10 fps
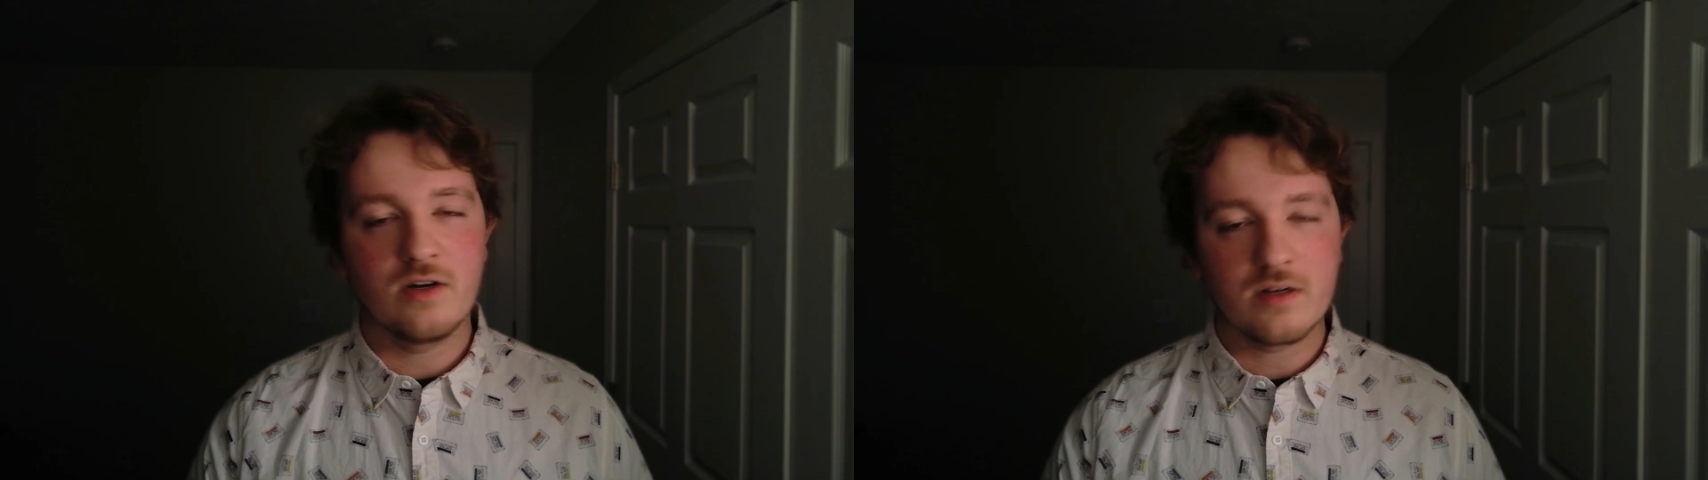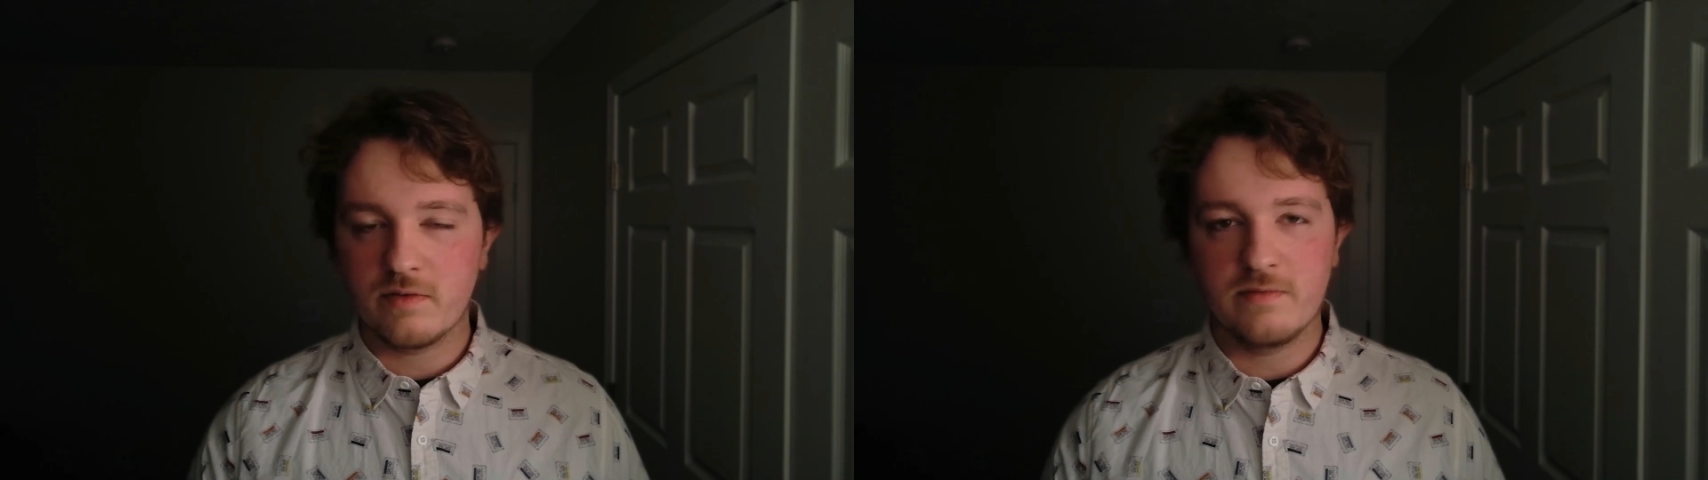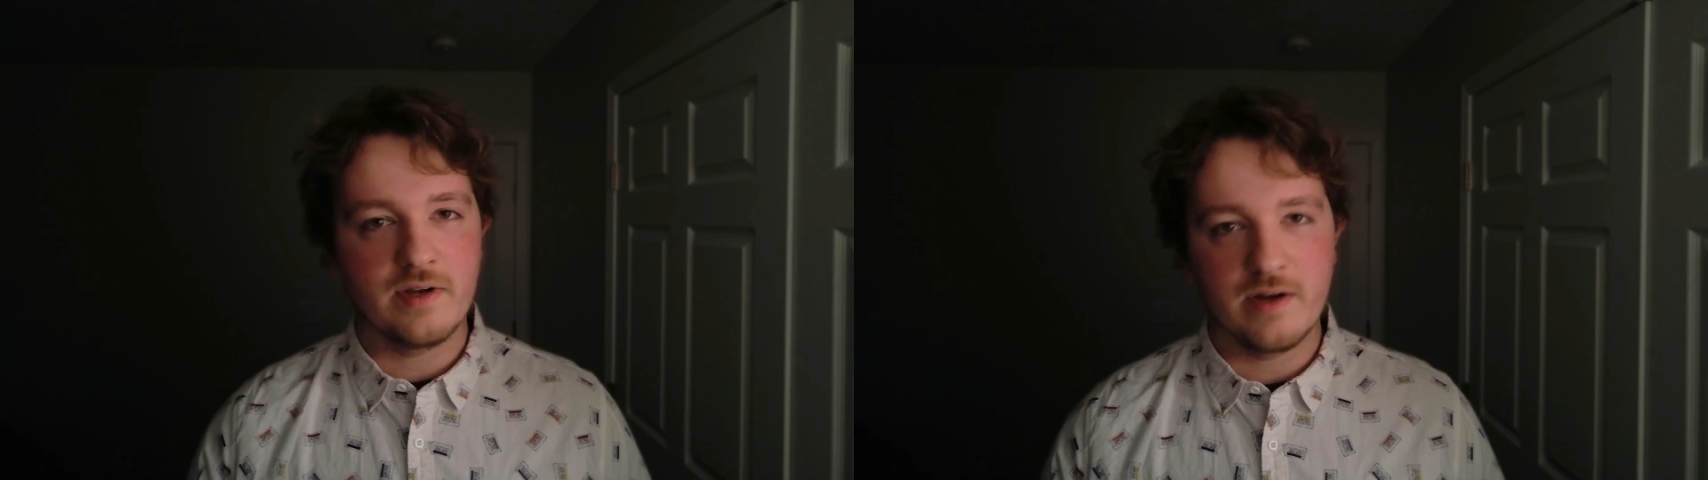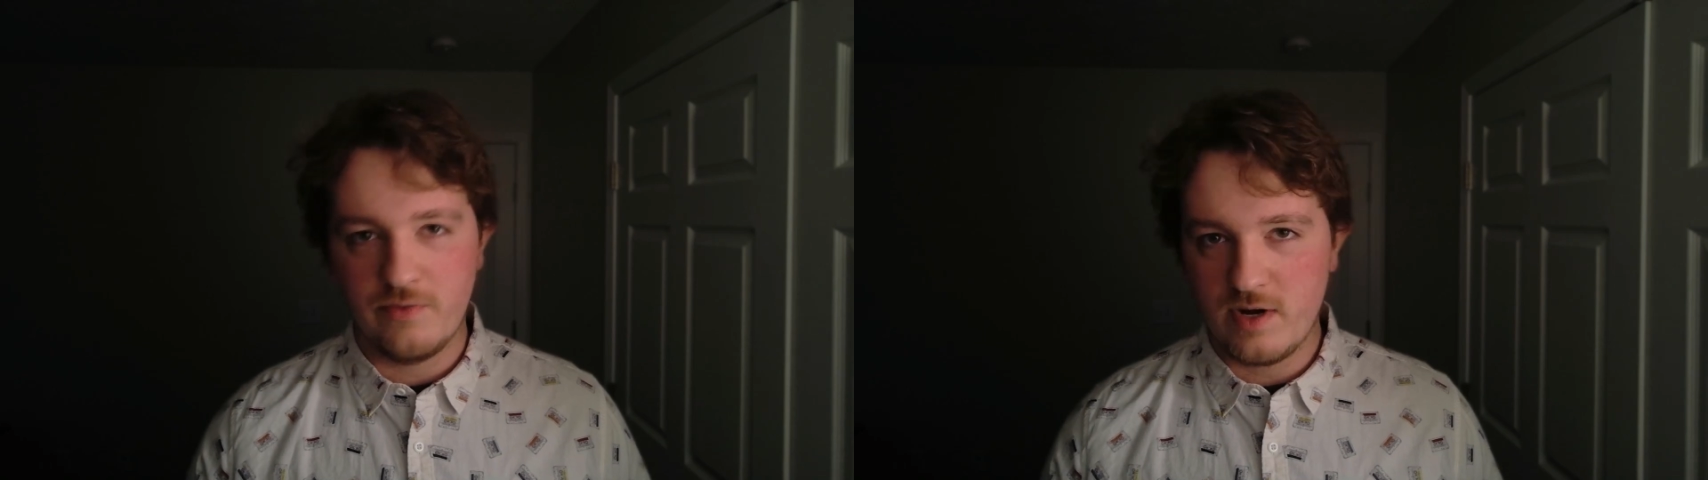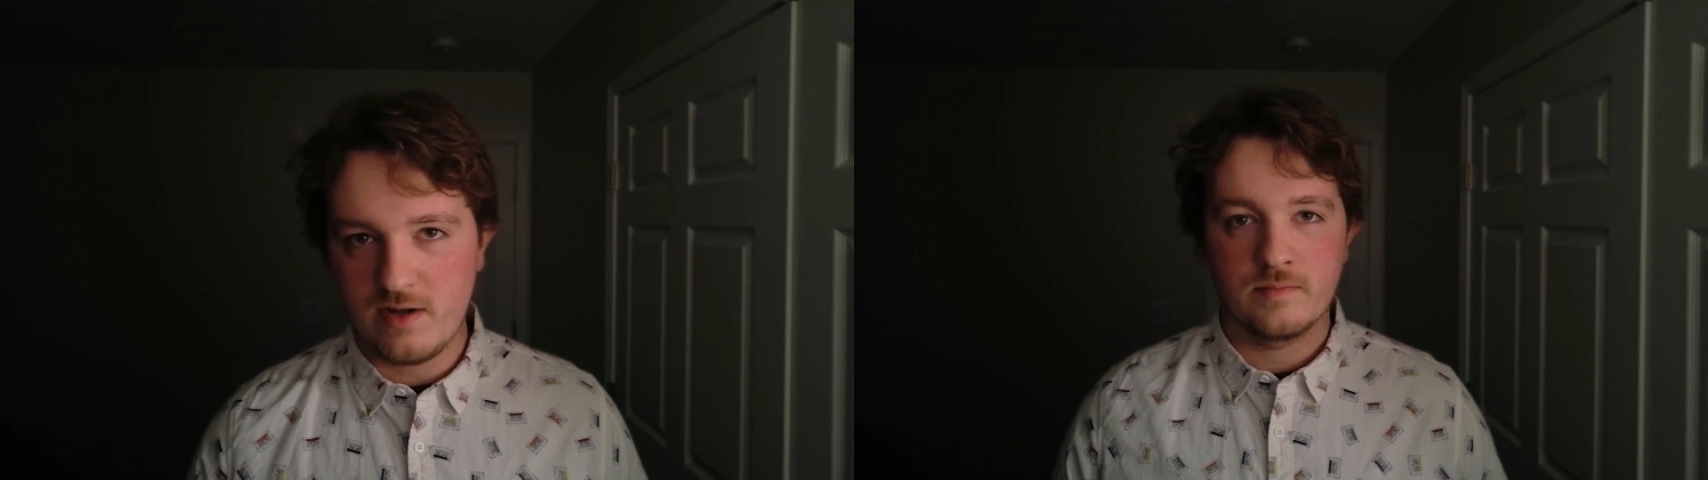very
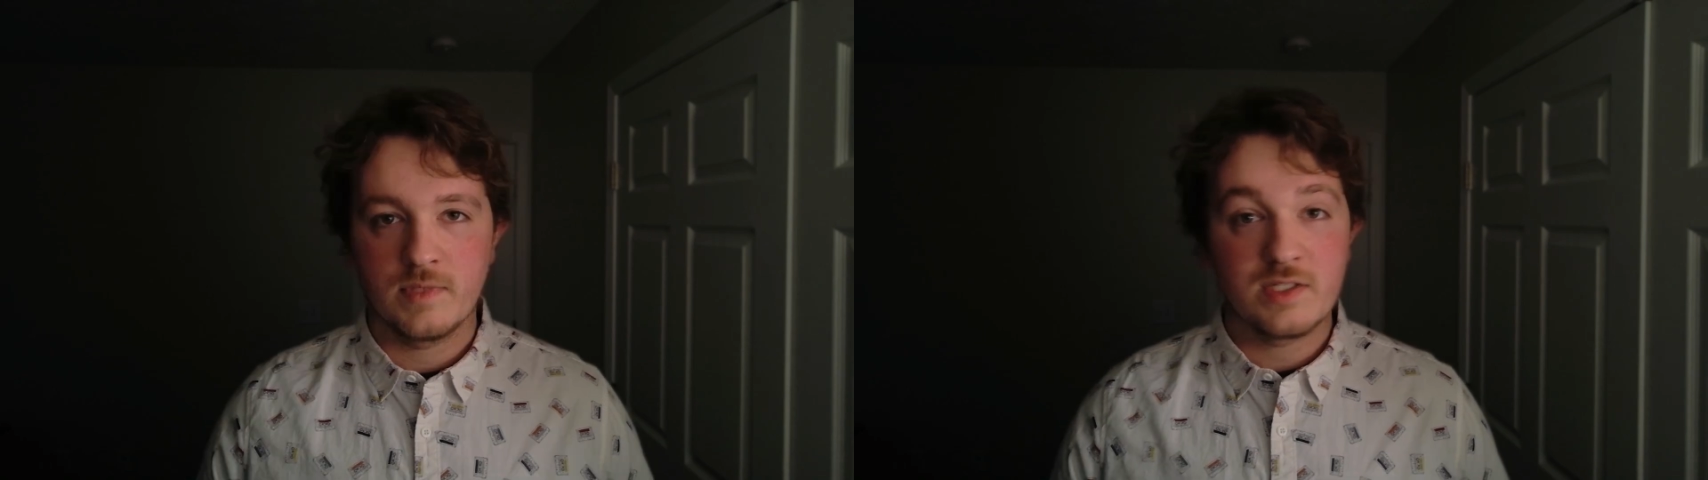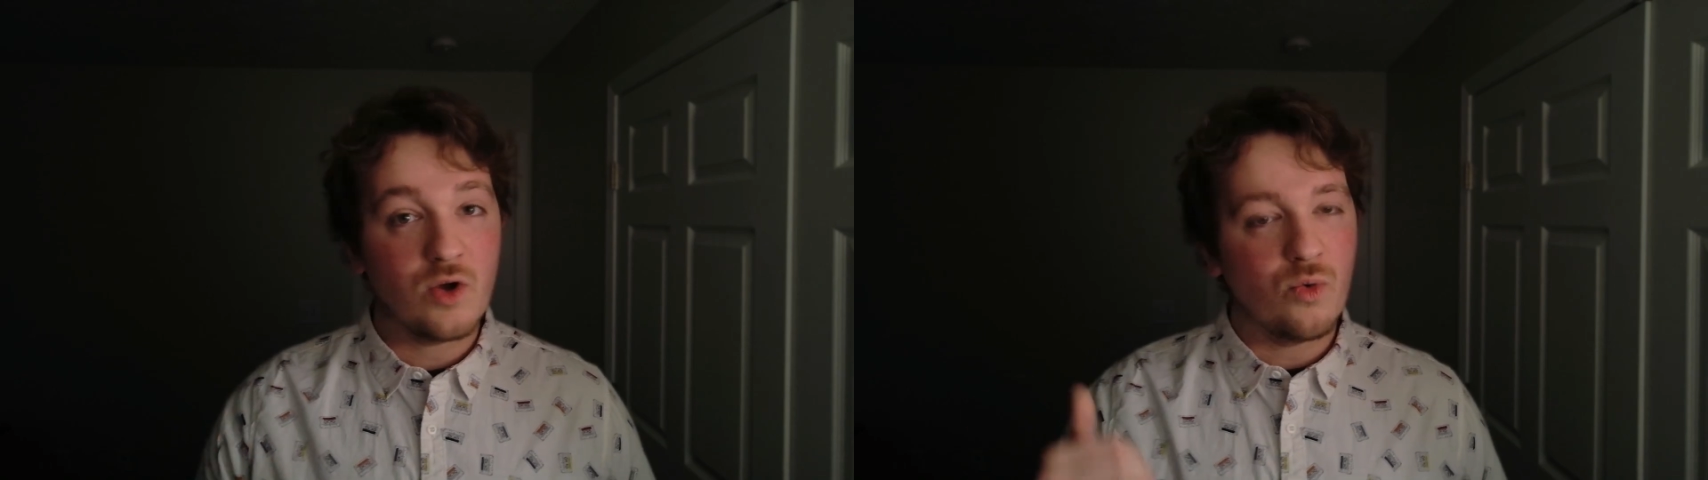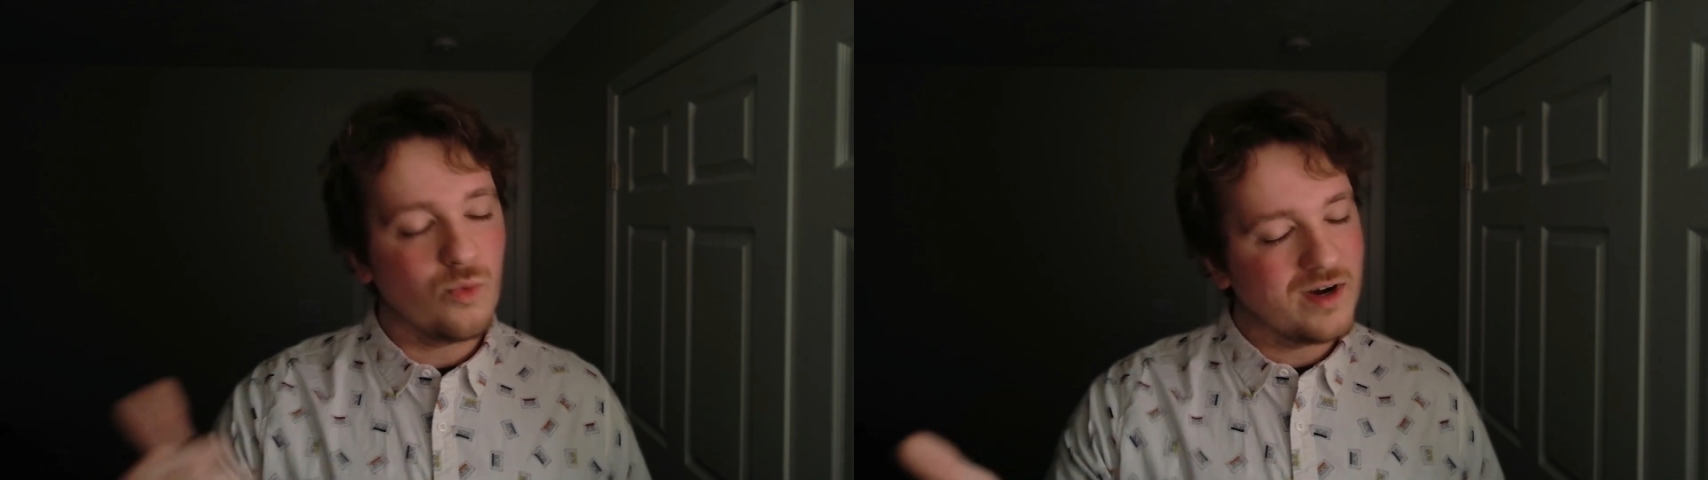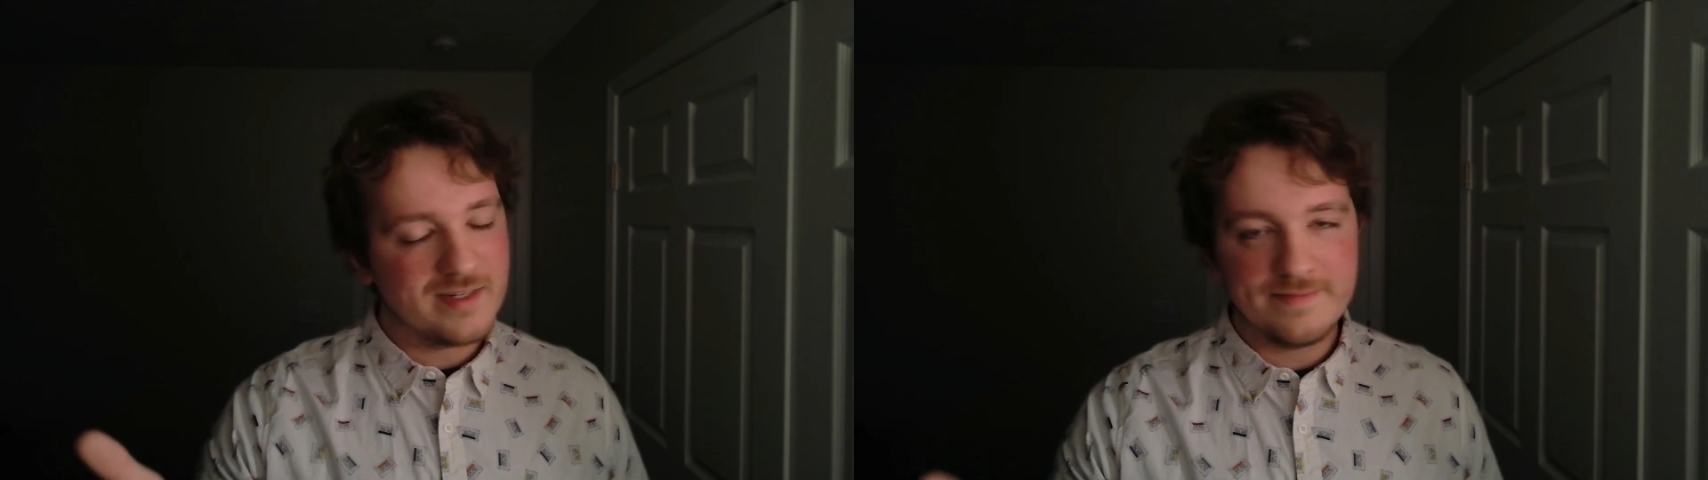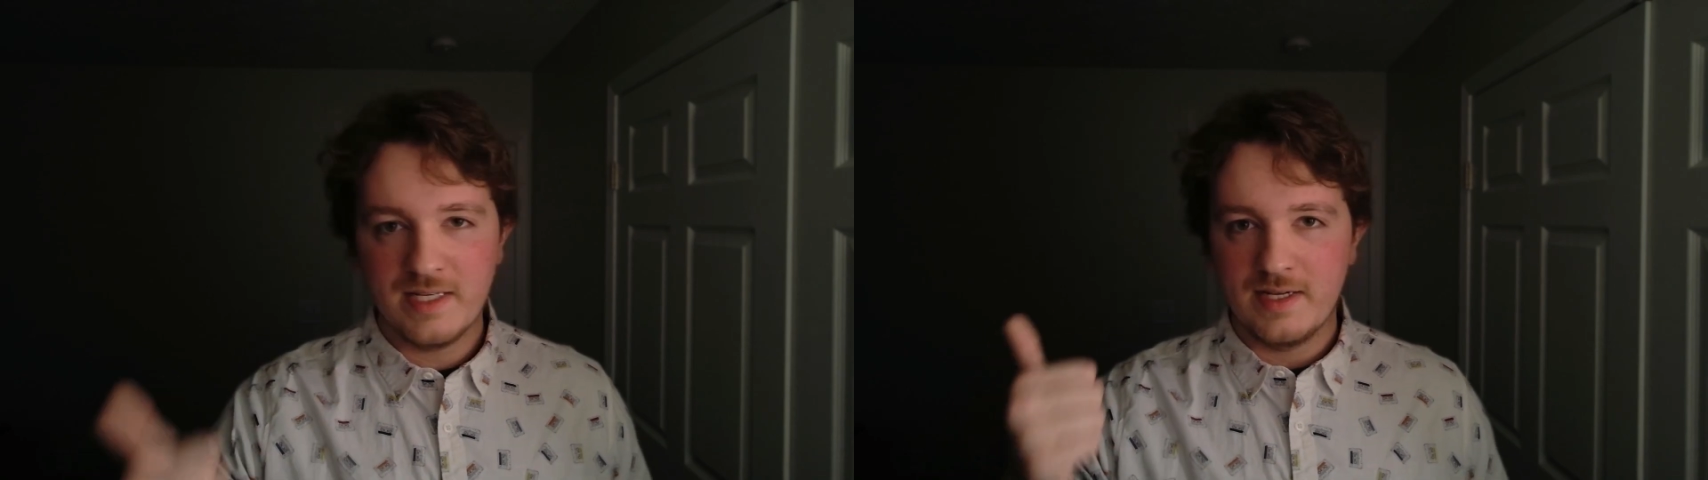well. So
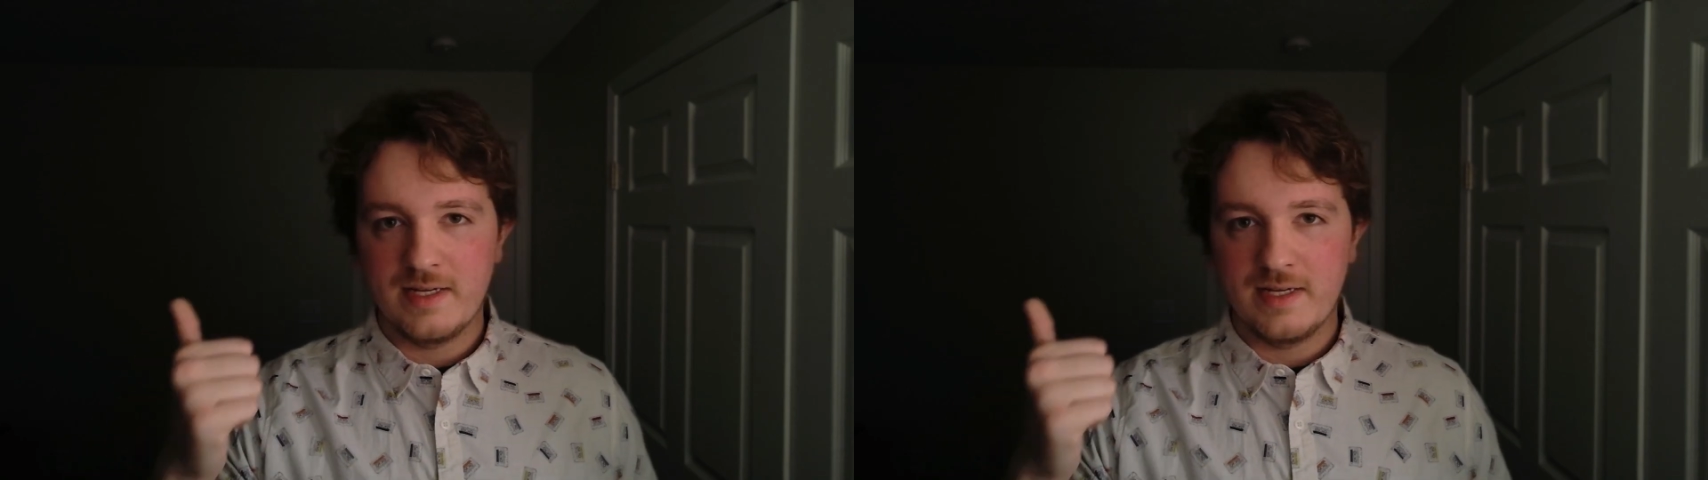1,